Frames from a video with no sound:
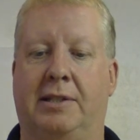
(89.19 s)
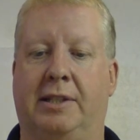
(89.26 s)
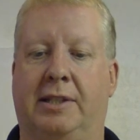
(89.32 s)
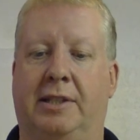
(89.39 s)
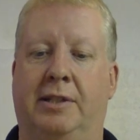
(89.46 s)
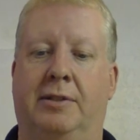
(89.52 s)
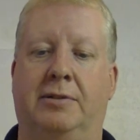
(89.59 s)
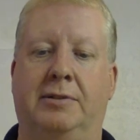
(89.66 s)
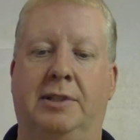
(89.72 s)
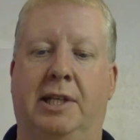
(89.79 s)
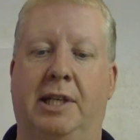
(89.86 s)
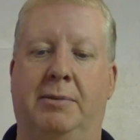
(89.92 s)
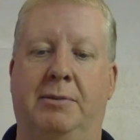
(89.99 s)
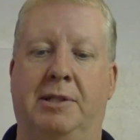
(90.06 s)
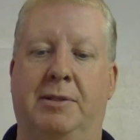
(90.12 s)
like the old
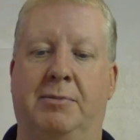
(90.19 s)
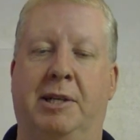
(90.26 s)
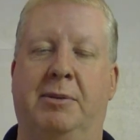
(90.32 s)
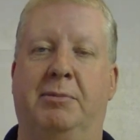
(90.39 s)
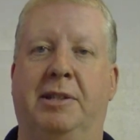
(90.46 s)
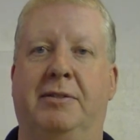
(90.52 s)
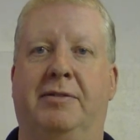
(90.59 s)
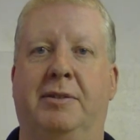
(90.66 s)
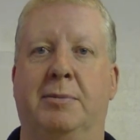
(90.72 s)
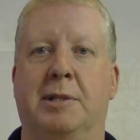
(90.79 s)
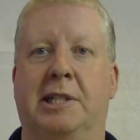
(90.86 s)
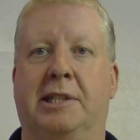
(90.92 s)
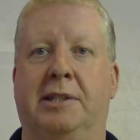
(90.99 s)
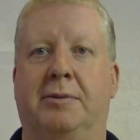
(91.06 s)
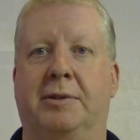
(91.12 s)
timers might be
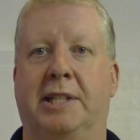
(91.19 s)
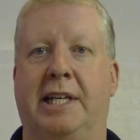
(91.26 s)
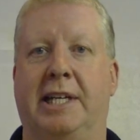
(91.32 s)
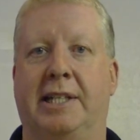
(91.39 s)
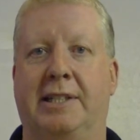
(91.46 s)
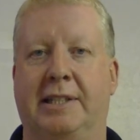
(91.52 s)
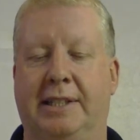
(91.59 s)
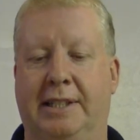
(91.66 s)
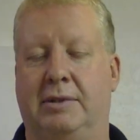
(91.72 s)
familiar with that.